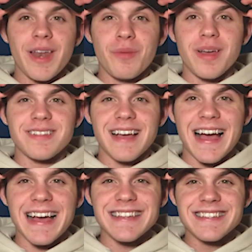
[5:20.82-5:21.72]
anyways,
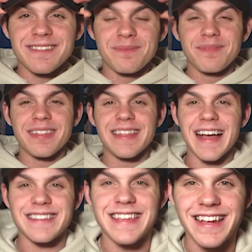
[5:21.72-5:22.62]
guys,
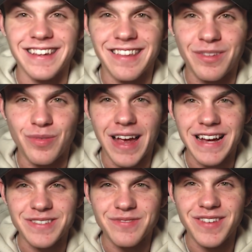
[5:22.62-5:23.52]
that's the end of this
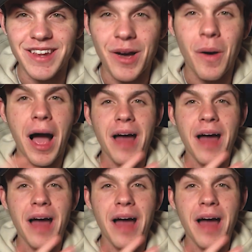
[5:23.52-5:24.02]
reaction video.